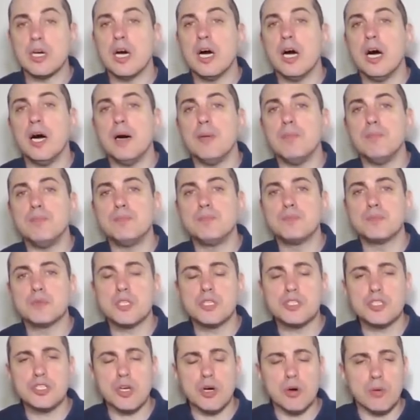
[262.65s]
Um,
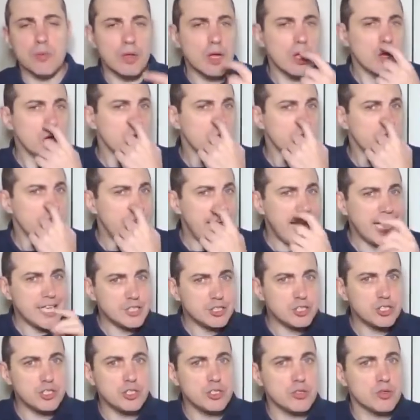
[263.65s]
so the
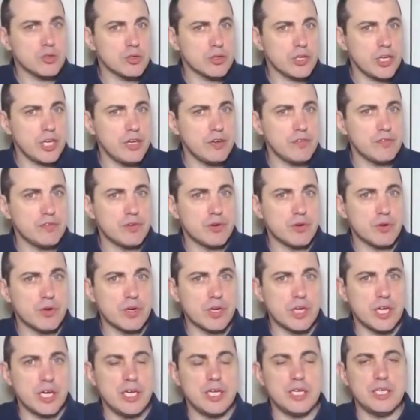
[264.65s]
answer you're looking
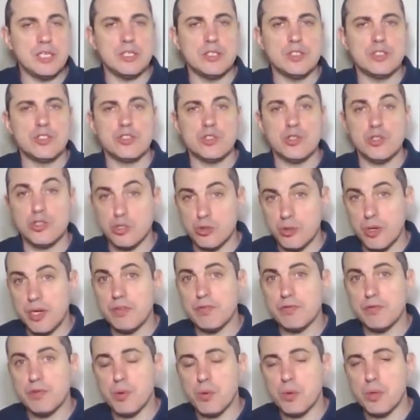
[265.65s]
for is
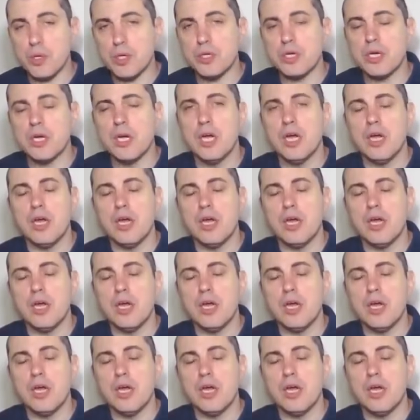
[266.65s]
straightforward.